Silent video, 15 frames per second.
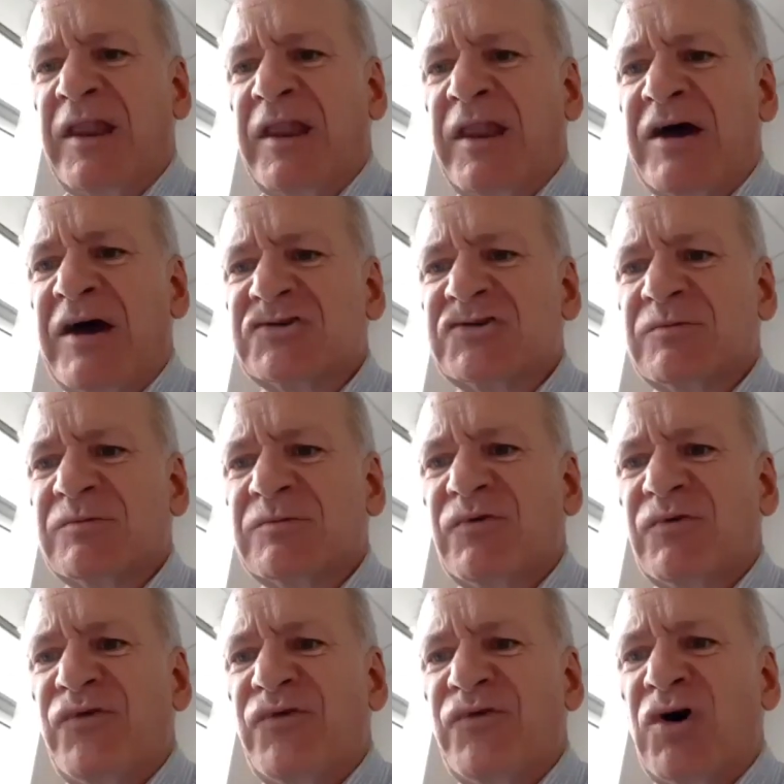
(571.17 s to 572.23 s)
exactly what
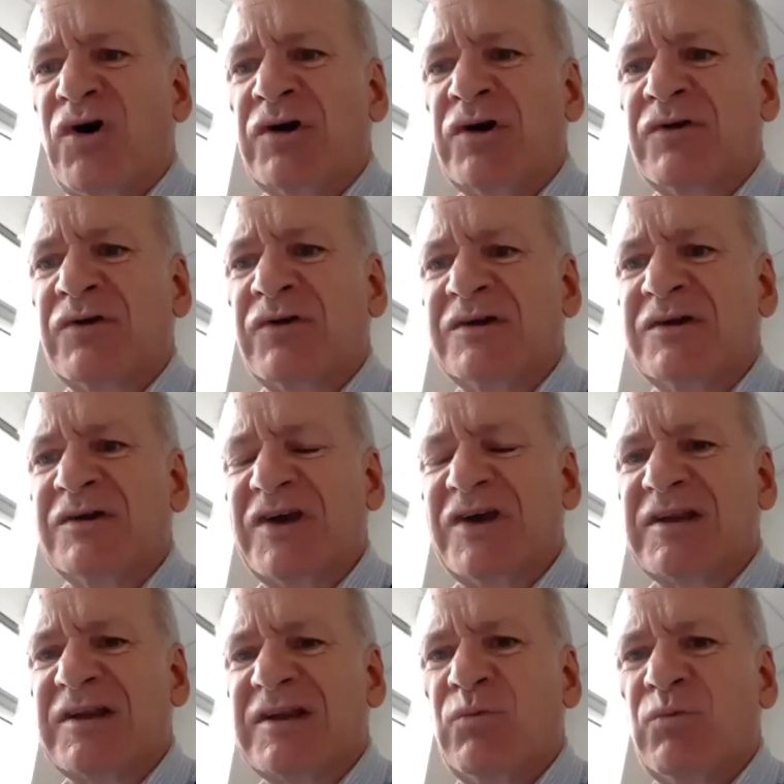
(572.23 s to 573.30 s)
testing
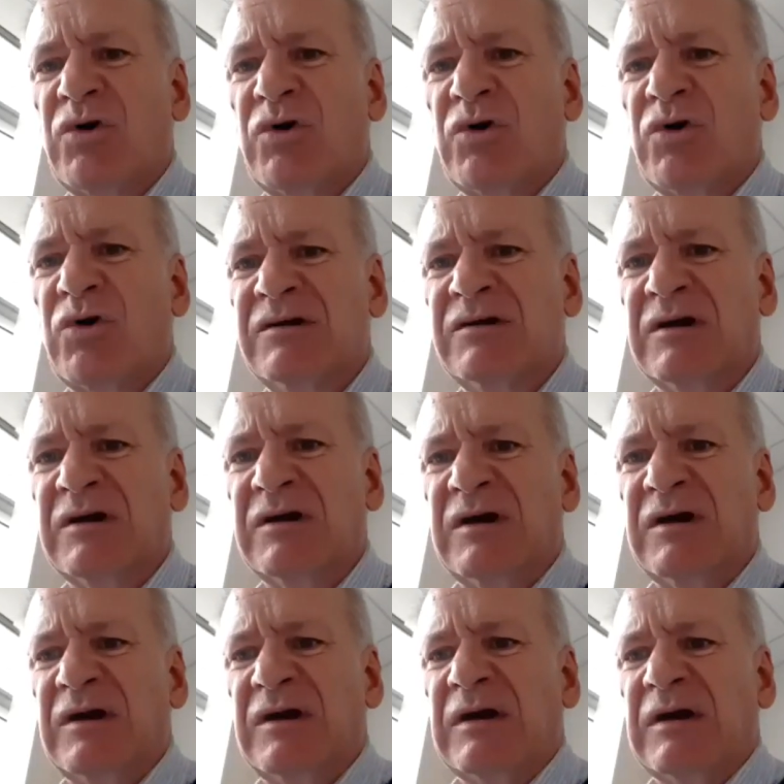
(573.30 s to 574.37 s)
is needed.
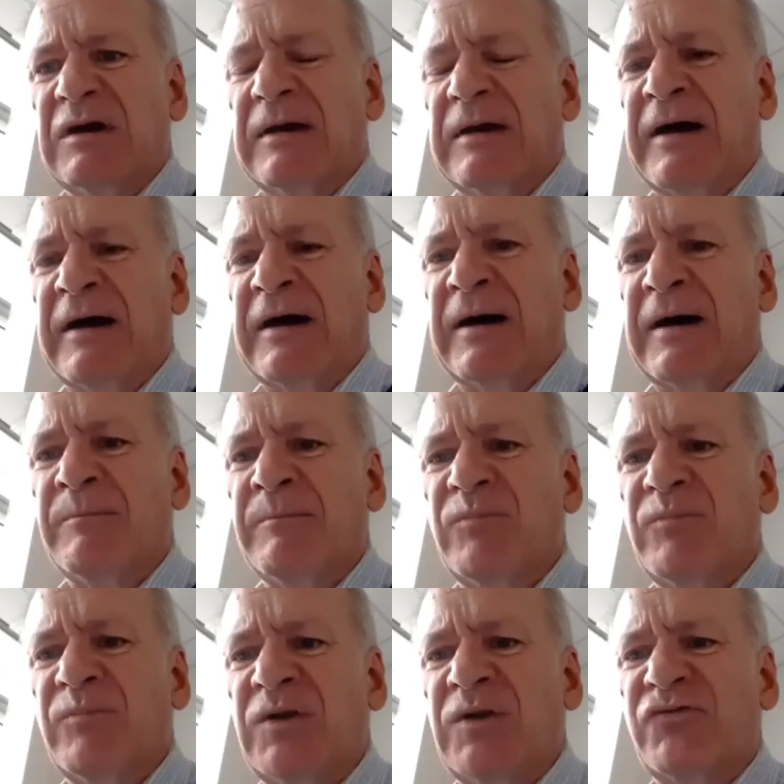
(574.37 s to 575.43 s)
And
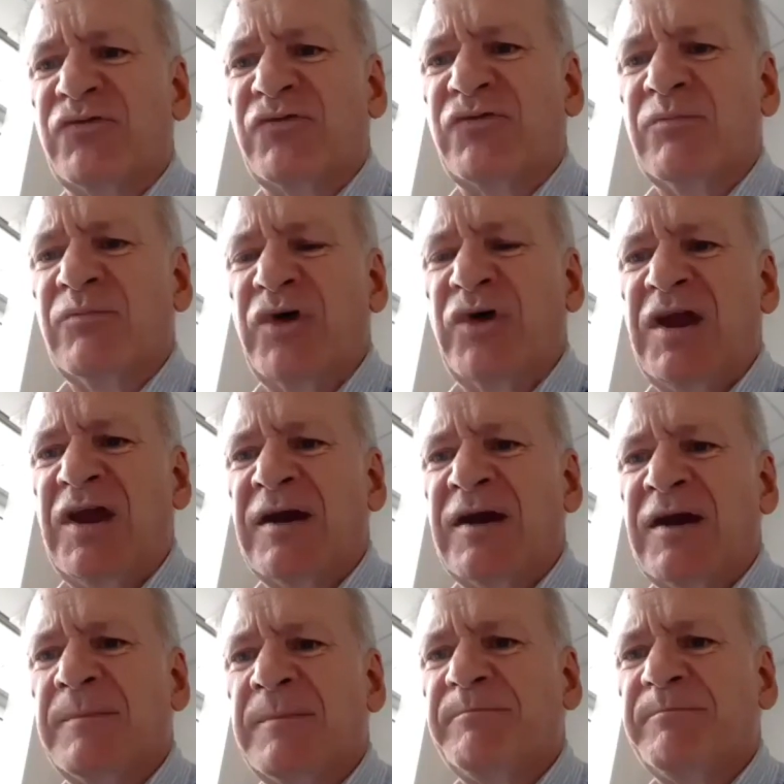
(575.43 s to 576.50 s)
from there,
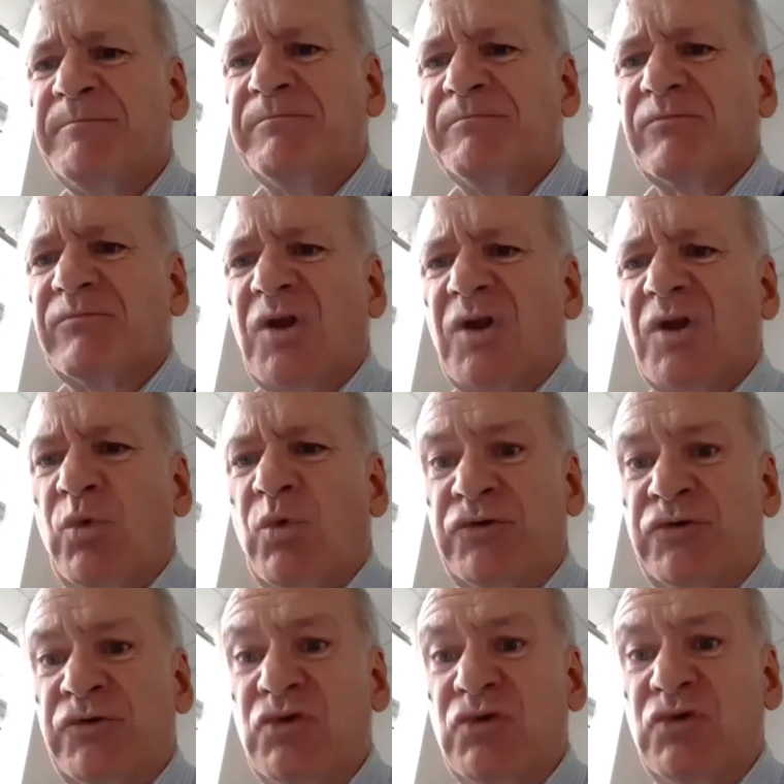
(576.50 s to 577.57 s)
we'll do the
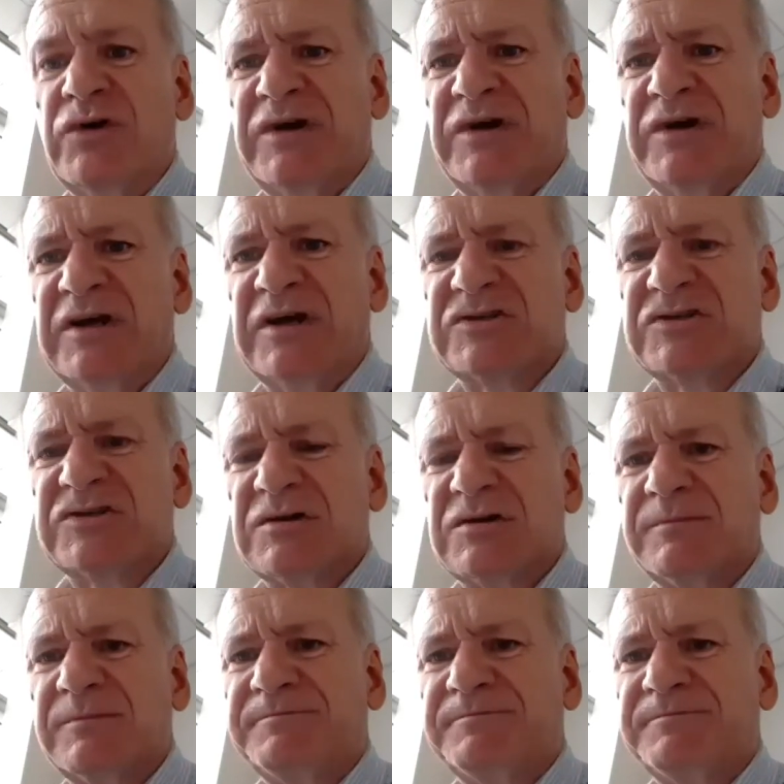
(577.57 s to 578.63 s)
test.
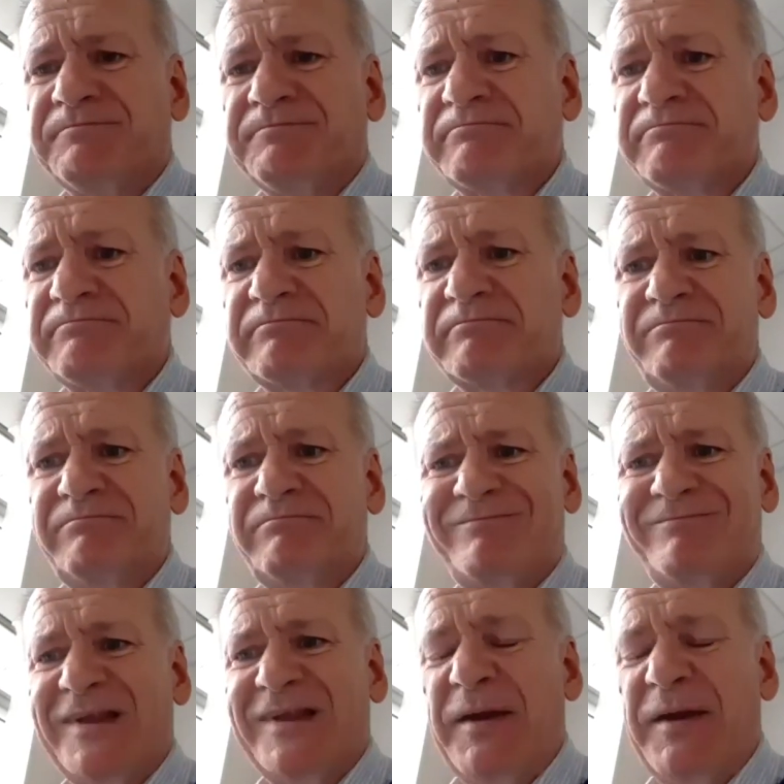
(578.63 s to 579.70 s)
But
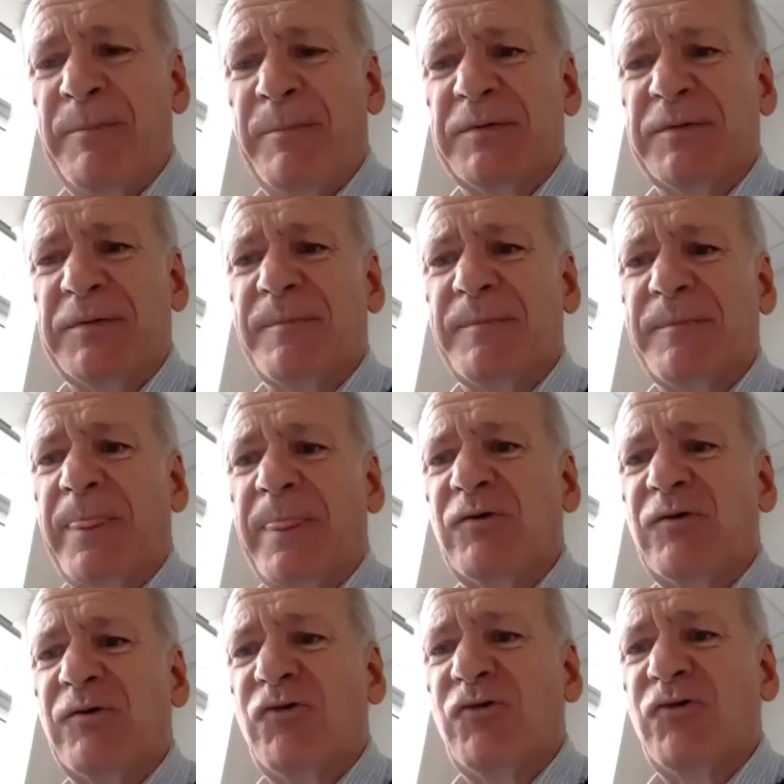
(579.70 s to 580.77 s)
when you test a
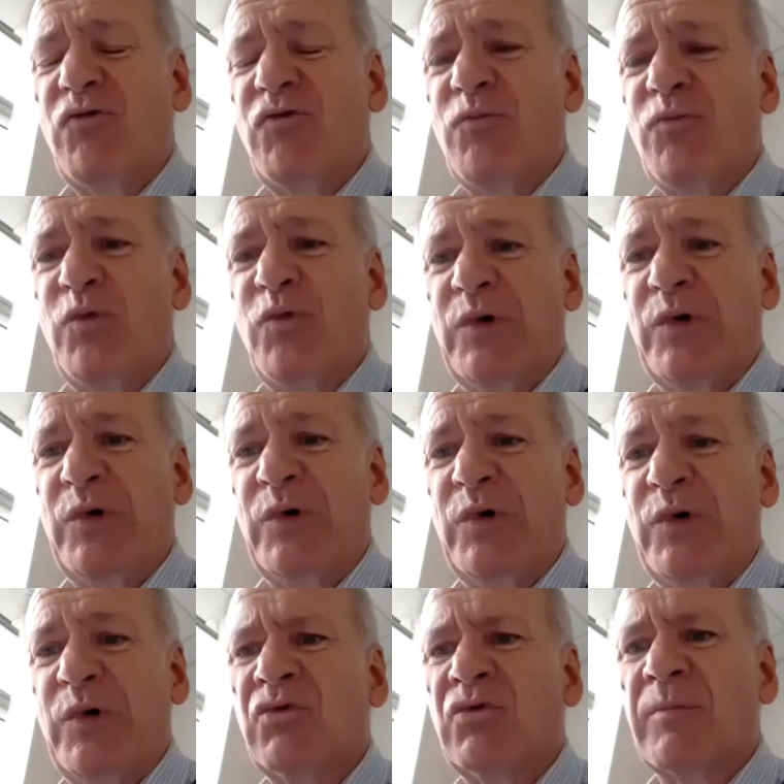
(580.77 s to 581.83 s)
material
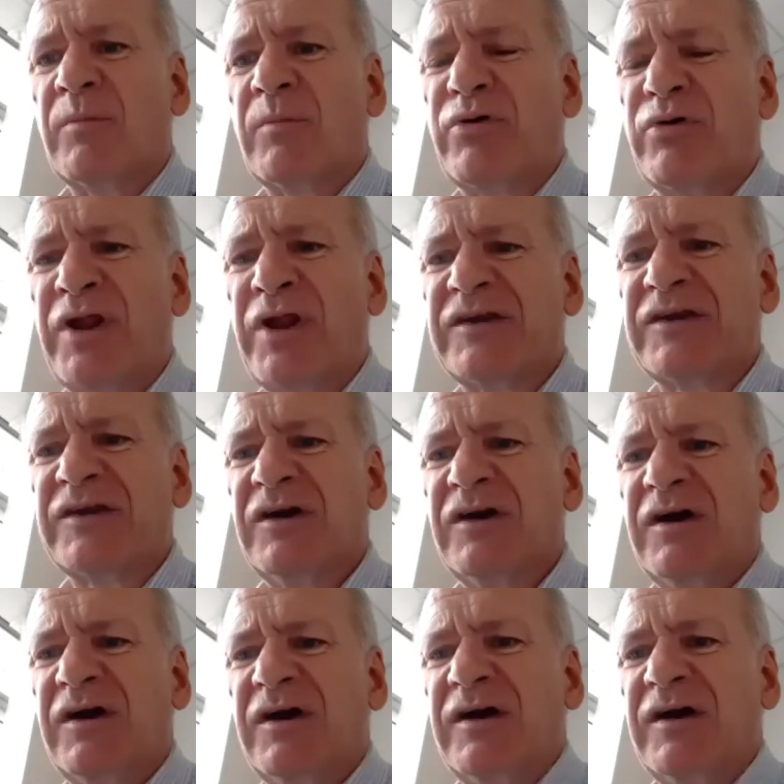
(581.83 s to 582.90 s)
or a product,
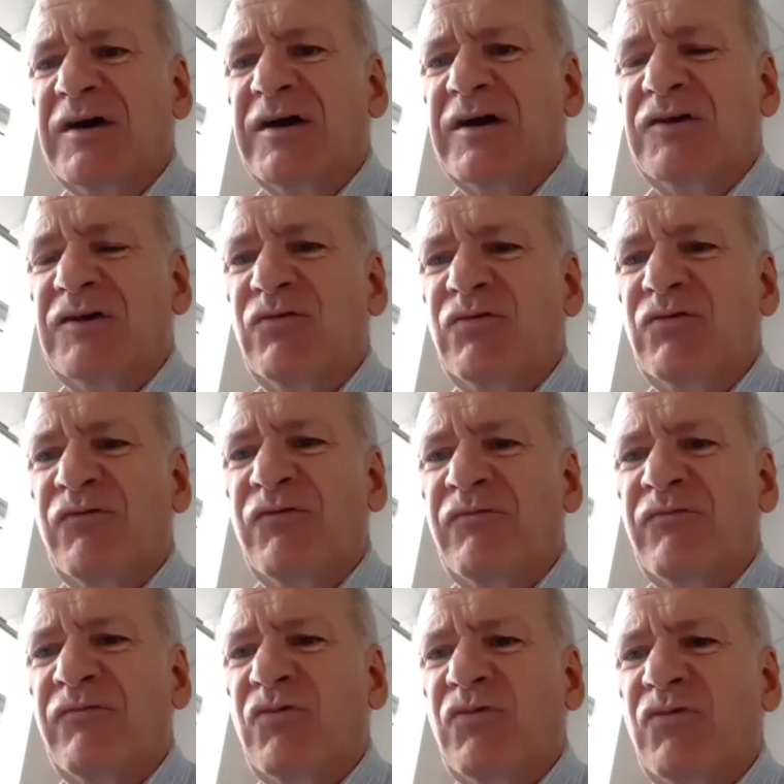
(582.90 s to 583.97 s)
you
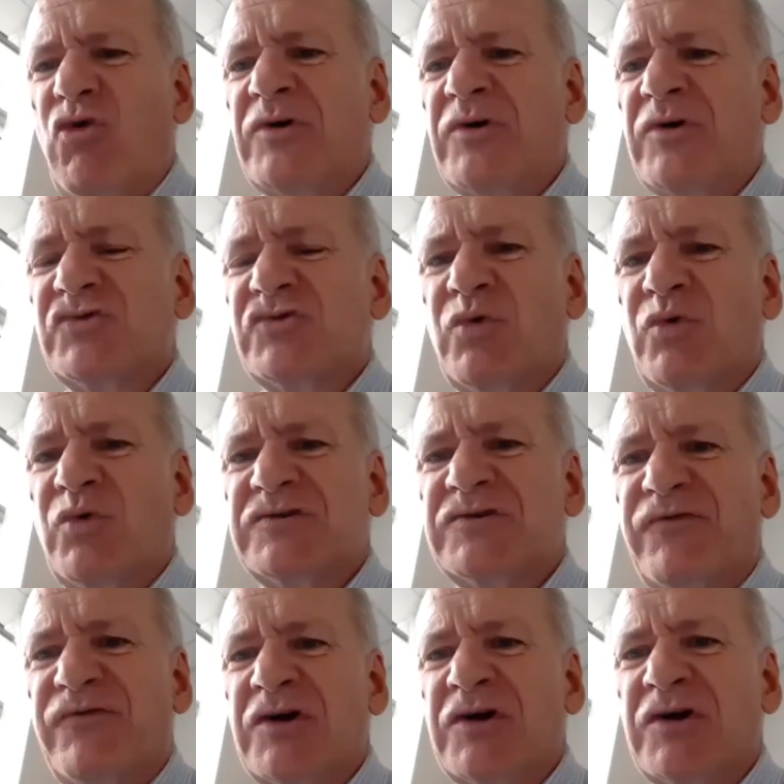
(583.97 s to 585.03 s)
almost always find something you
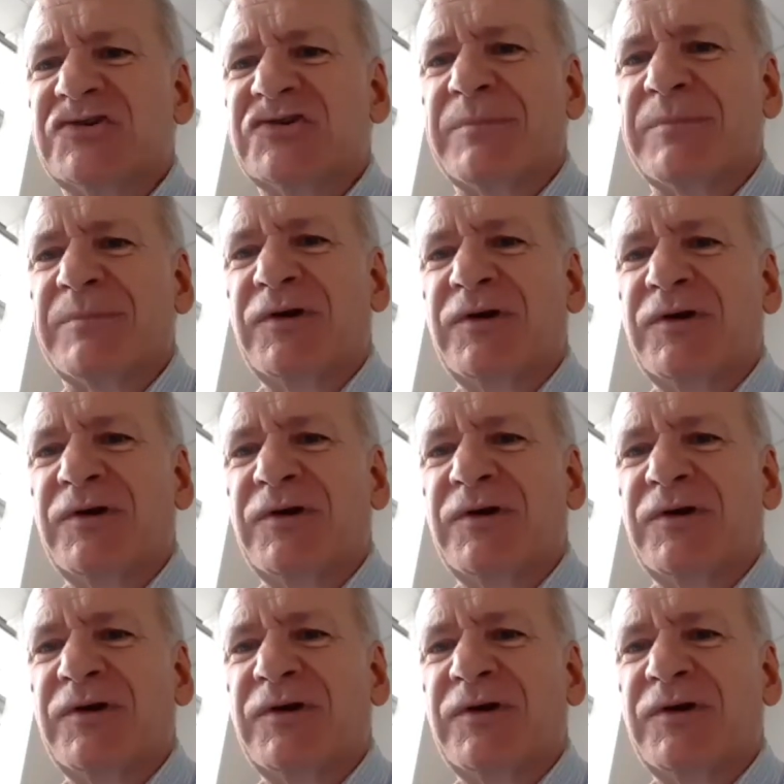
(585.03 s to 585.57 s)
didn't know.